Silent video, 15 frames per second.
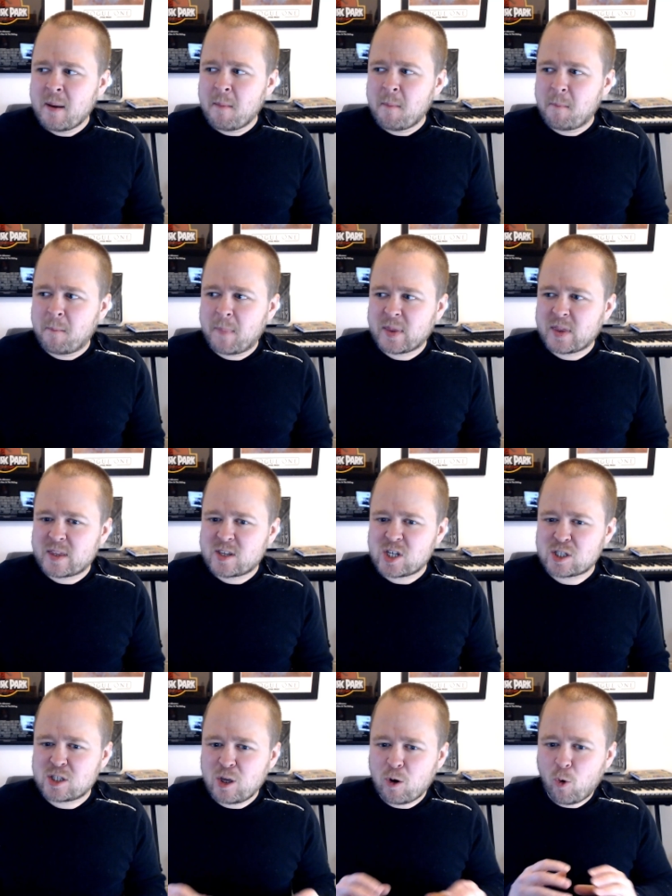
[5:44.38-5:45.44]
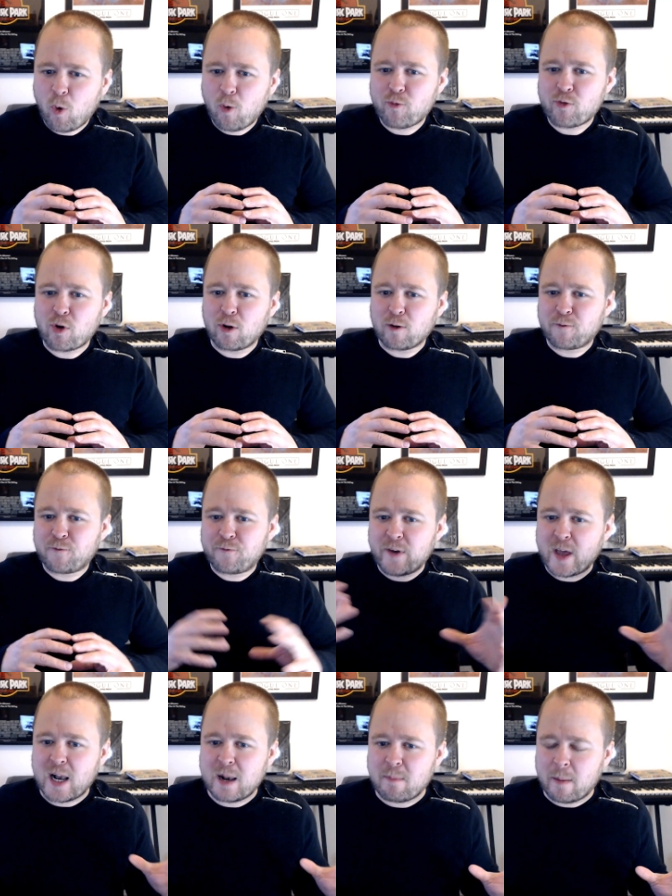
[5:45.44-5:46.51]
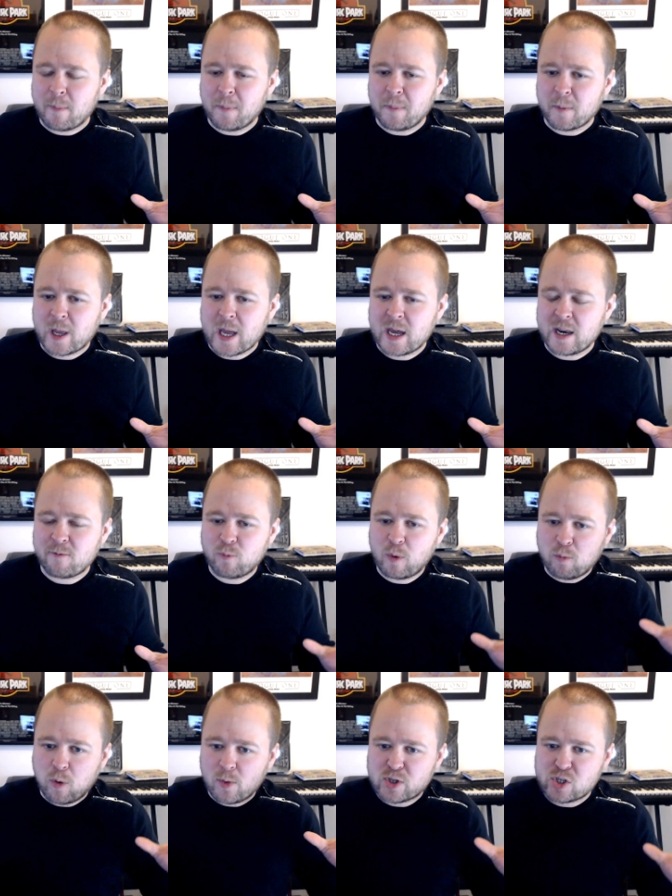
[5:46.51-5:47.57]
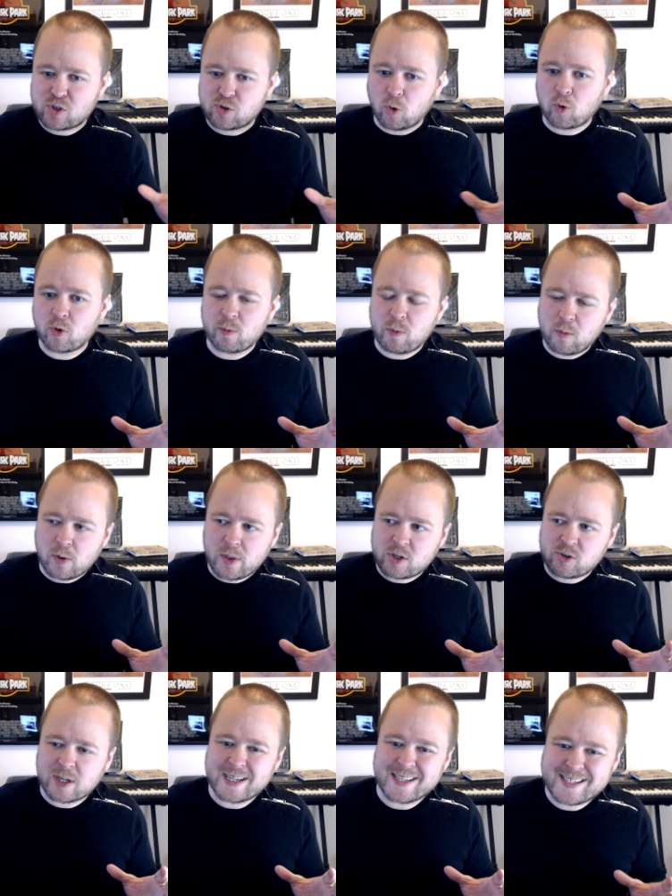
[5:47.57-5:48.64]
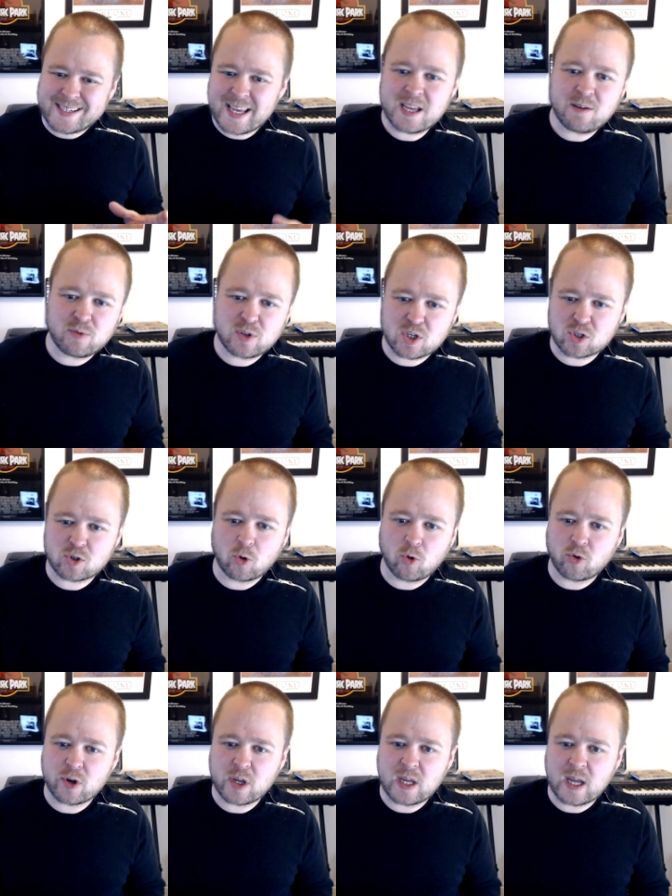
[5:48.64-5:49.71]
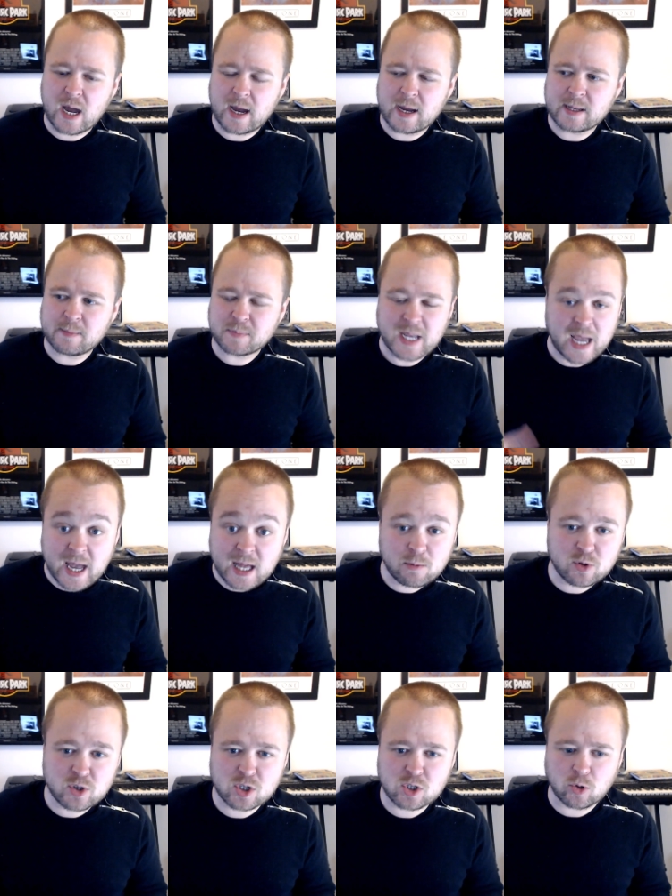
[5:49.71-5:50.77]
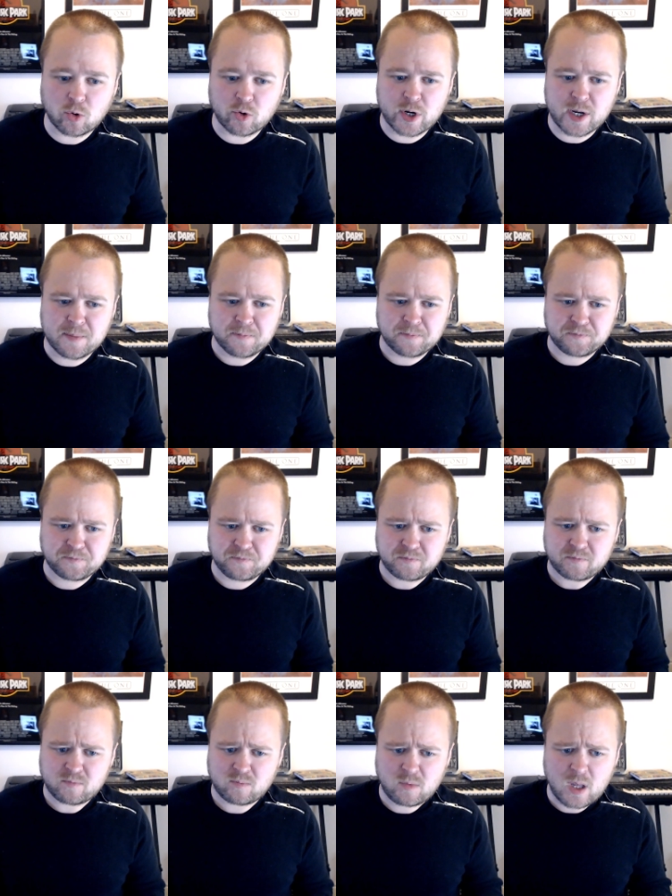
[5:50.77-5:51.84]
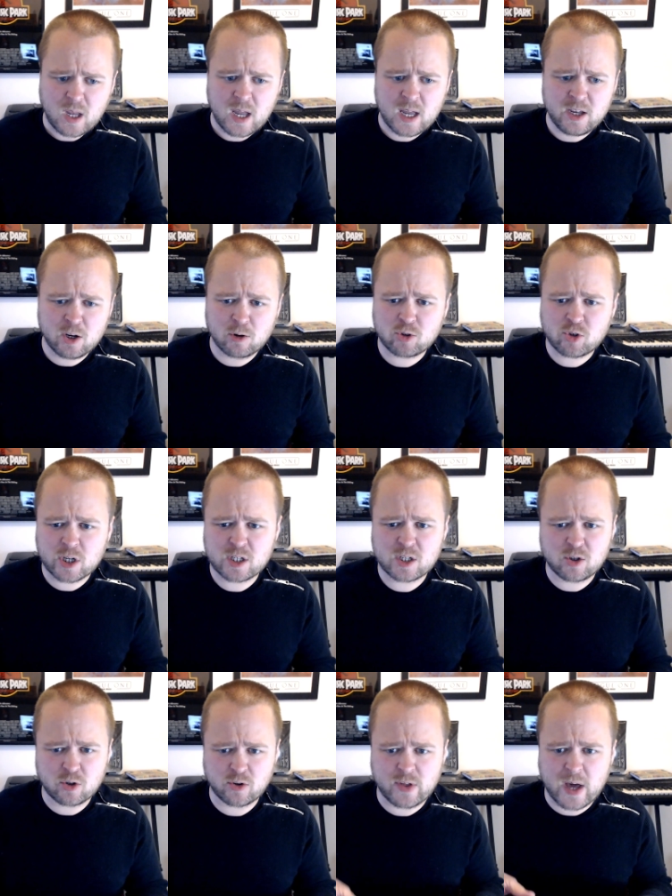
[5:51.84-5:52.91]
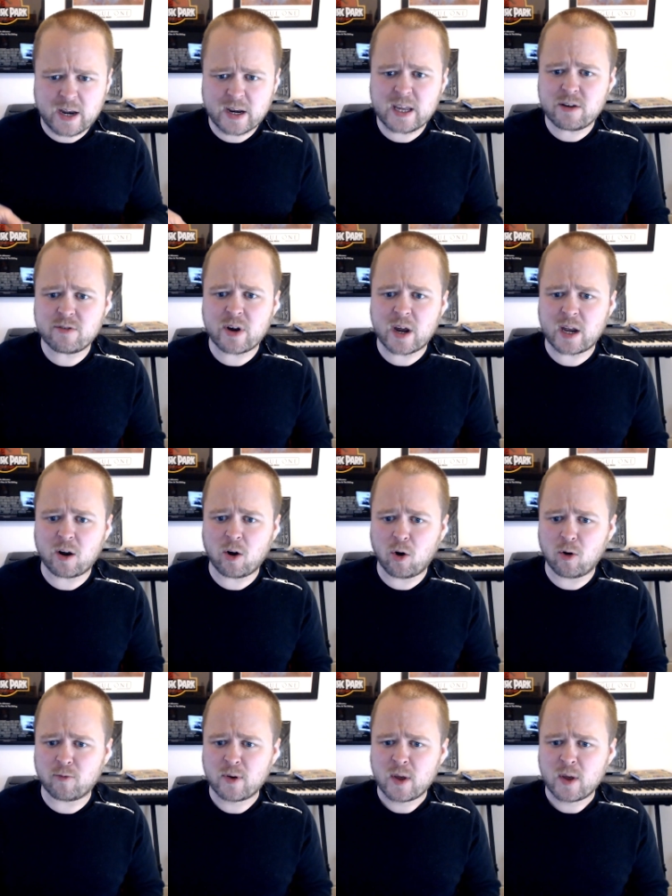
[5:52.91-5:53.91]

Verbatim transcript: but just the overall film i um, kind of with what the story, with what they're trying to say with the story and um, tell with the story, you know, sort of that era of